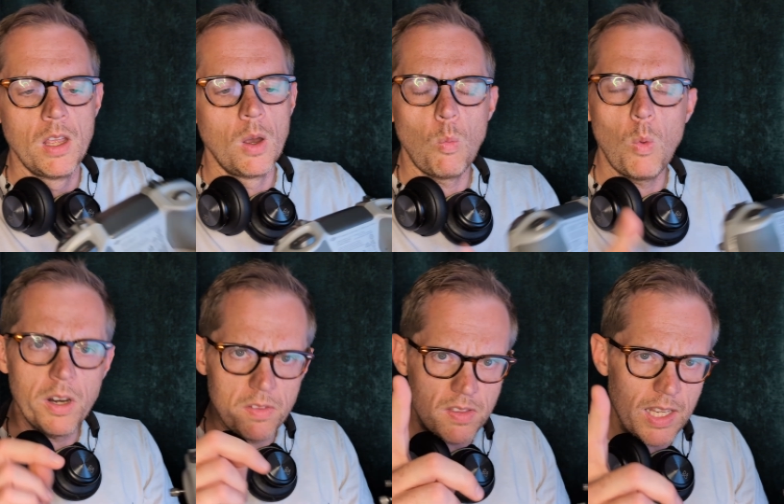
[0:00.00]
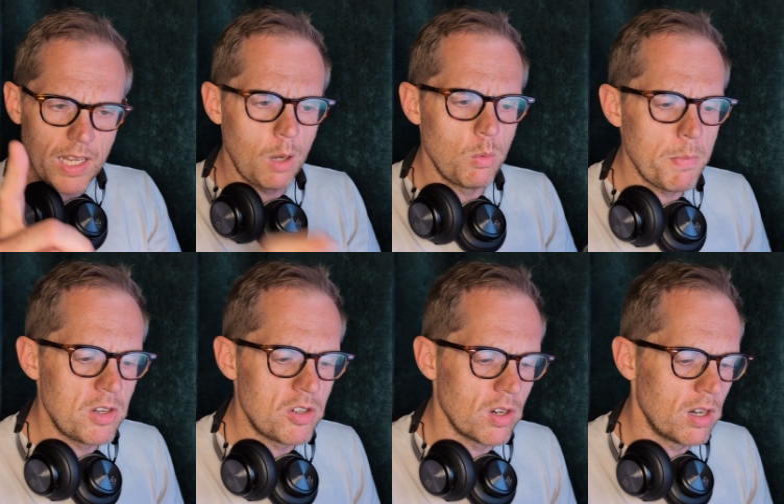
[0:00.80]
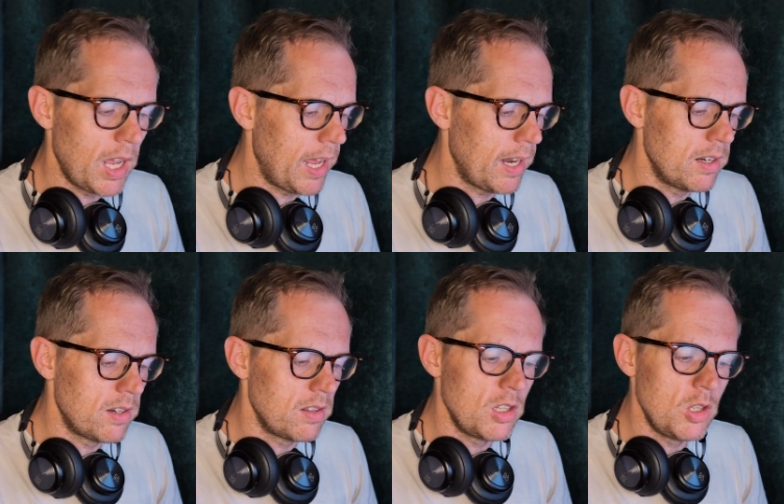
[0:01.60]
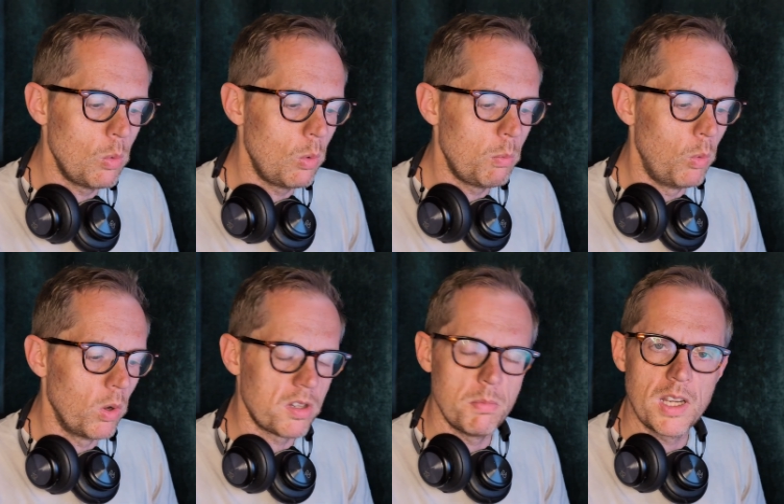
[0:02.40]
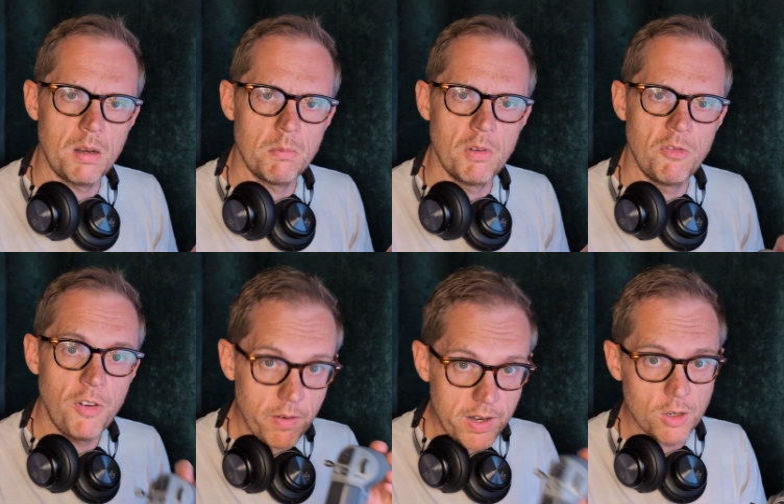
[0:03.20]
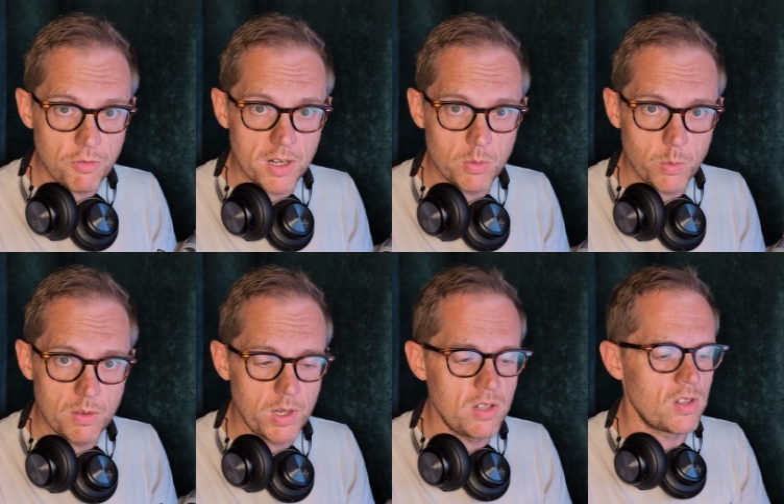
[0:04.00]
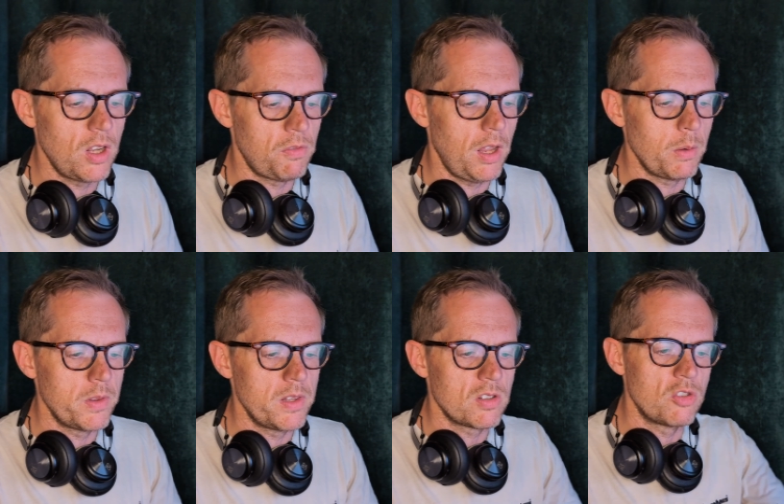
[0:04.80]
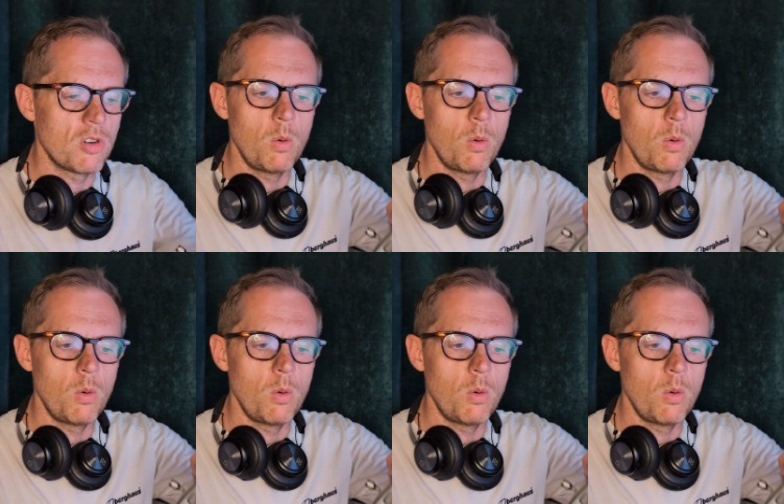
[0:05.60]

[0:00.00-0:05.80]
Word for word: One other thing I would mention and that you will want to become very good friends with when you start flying with this control